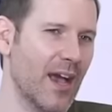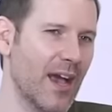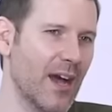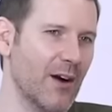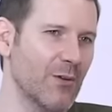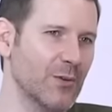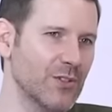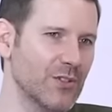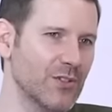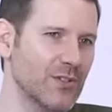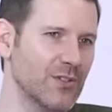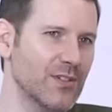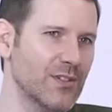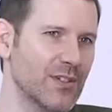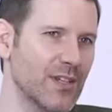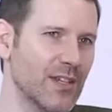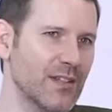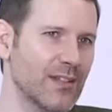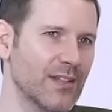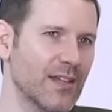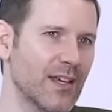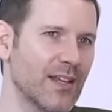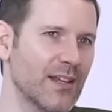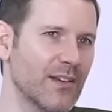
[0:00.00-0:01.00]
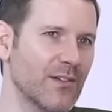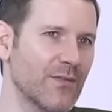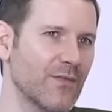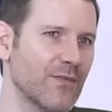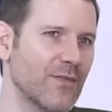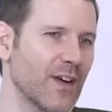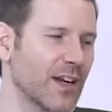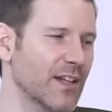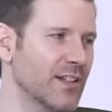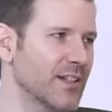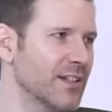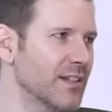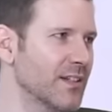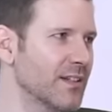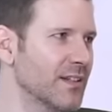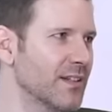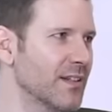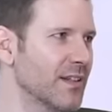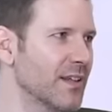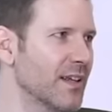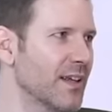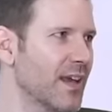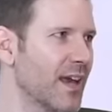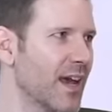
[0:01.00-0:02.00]
how would you say that affected
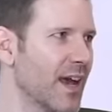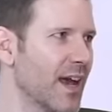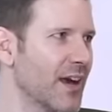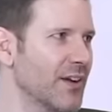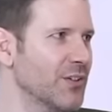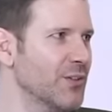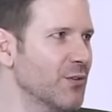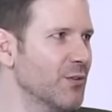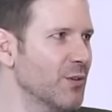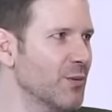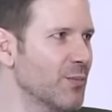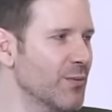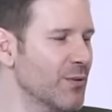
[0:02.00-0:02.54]
how you